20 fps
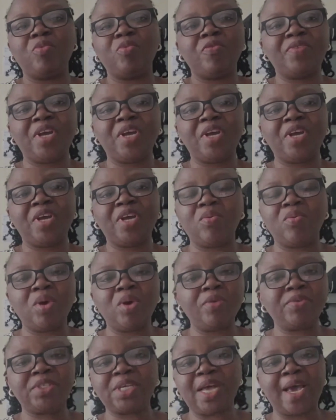to some of
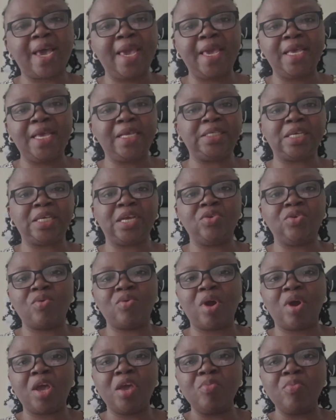their
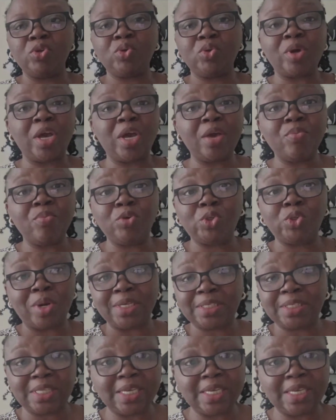websites, and you are
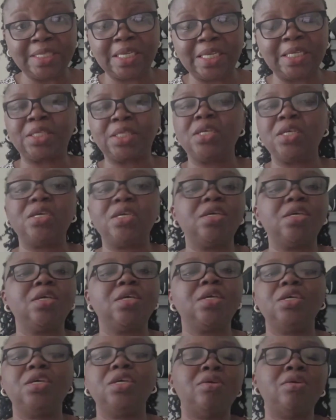able to access
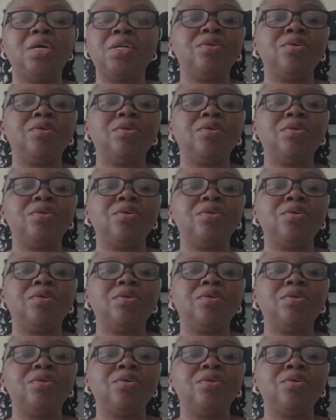it,